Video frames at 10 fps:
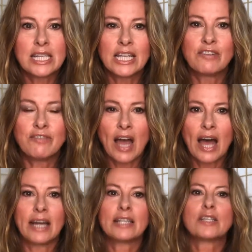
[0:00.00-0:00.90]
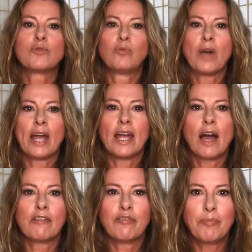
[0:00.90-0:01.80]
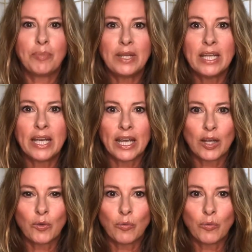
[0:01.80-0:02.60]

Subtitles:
advanced way of being.